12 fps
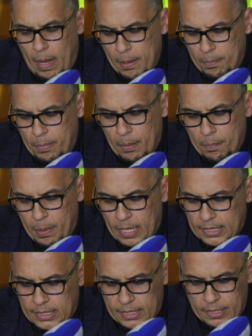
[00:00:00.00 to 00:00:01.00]
pipe
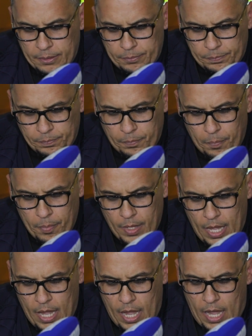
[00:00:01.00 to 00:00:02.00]
burst.
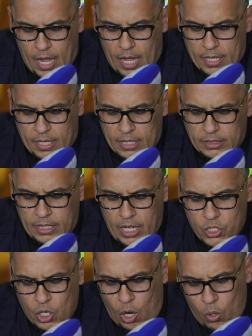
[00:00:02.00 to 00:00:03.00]
At this
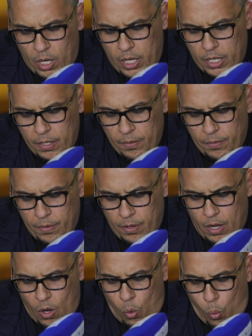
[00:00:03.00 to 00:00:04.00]
stage, only
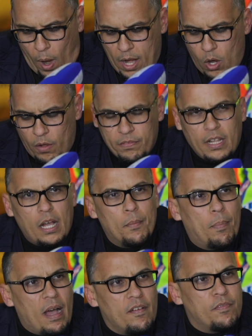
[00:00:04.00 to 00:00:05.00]
one of the
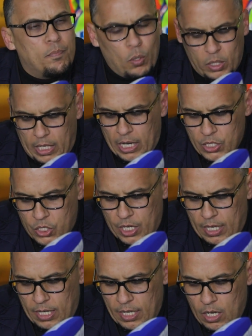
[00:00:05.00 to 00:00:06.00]
above
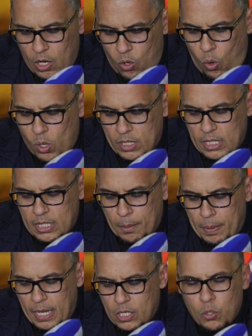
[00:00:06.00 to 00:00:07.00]
potential causes
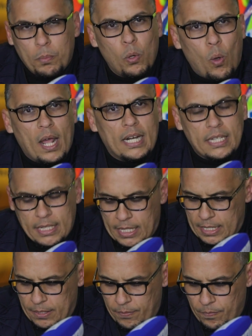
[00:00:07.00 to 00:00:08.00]
appear to be
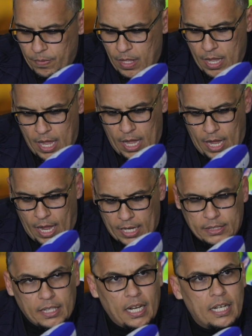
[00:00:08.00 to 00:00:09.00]
warranted.
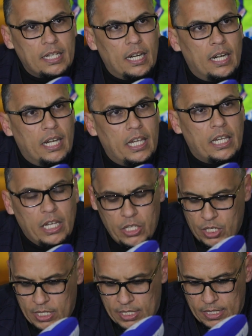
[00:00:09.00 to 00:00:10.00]
Accidental
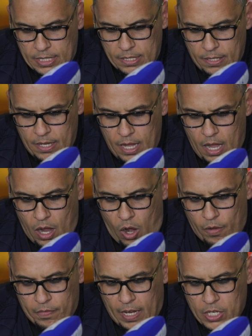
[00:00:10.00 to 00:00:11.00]
leakages
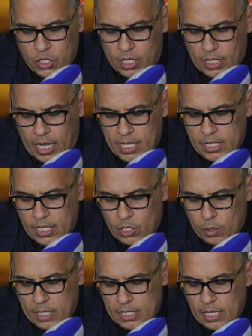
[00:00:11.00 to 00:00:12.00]
of natural gas
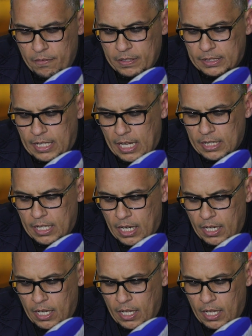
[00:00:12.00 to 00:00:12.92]
into the service duct